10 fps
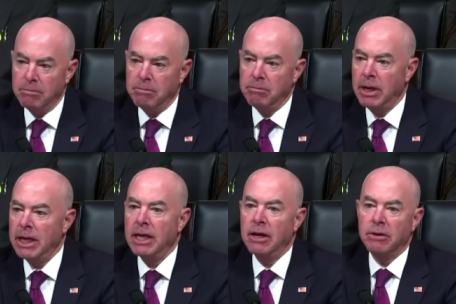in
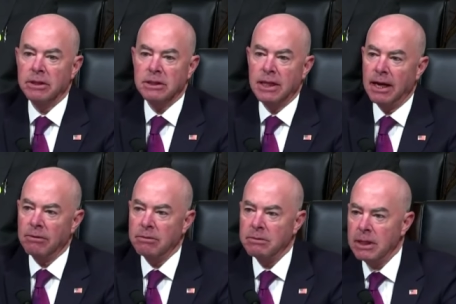many hearings
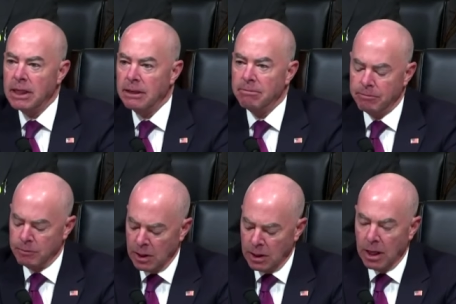now. Um,
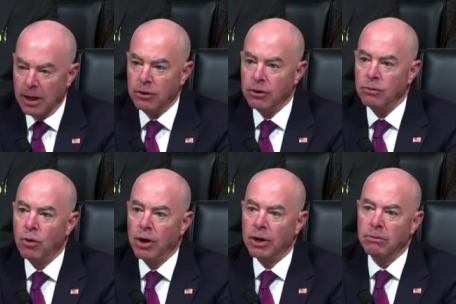I heard
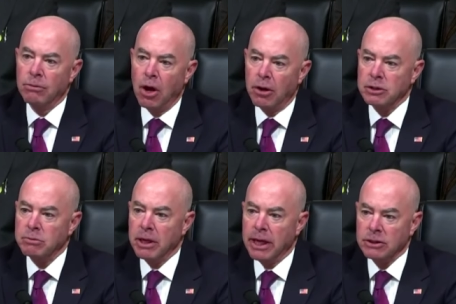one
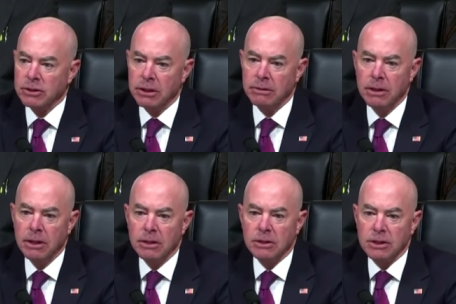congressman actually
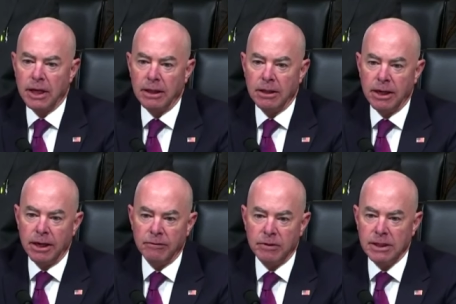cite that
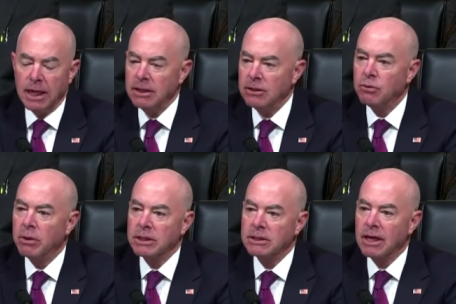I've attended
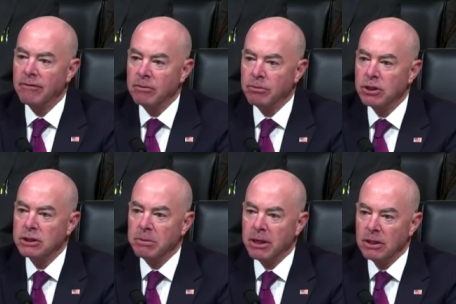27,
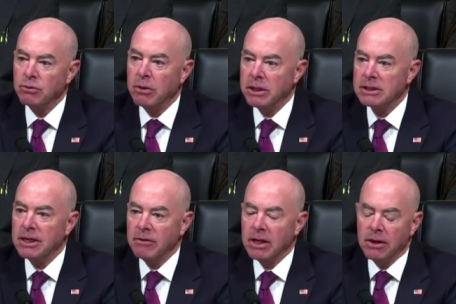participated in
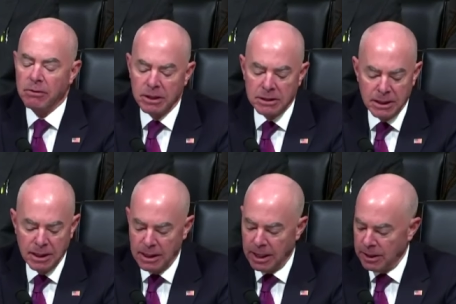27 hearings.
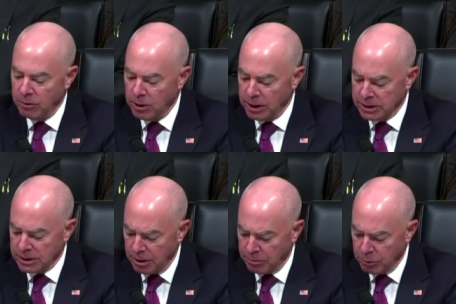I didn't realize
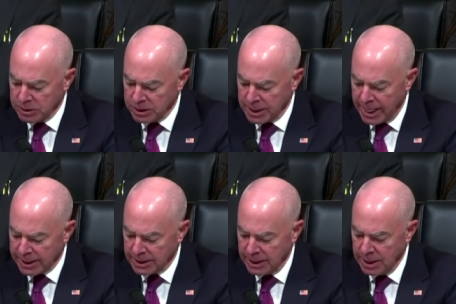the number was
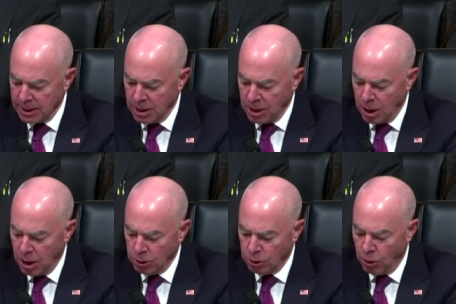that
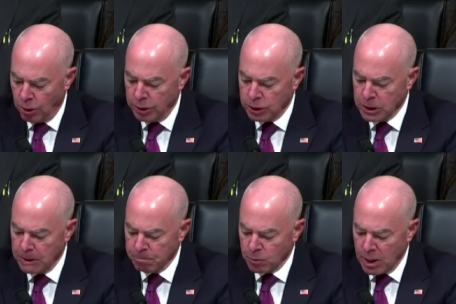uh, large.